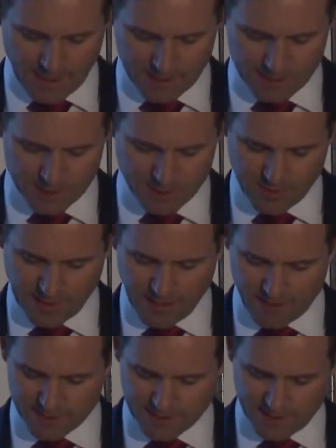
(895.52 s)
consumer
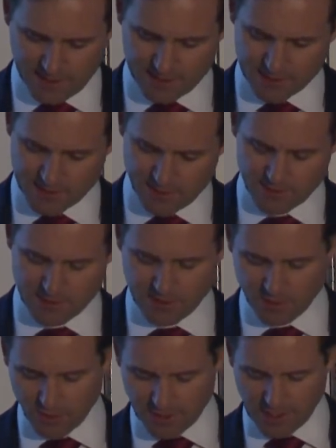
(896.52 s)
guarantee concerns
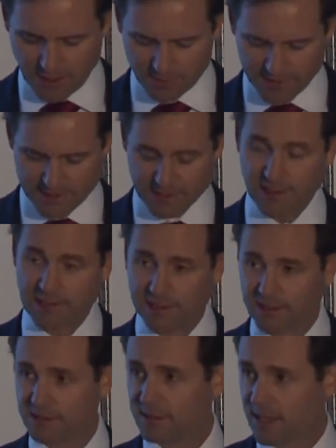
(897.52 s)
in new car
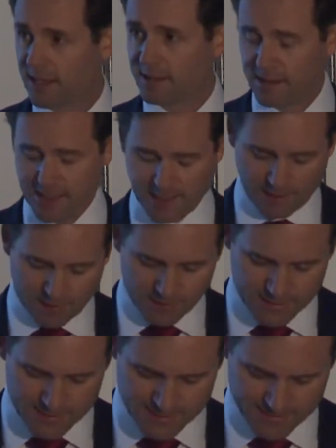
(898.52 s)
retailing and
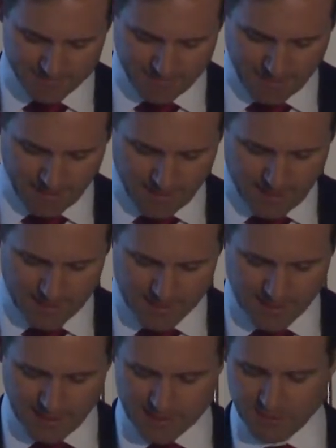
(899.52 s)
airlines,
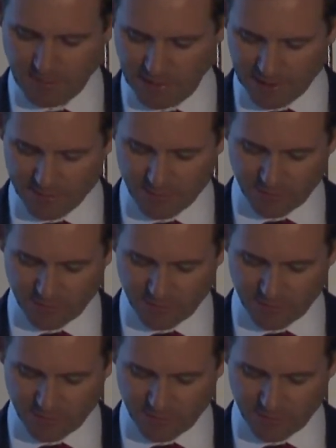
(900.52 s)
internet speed and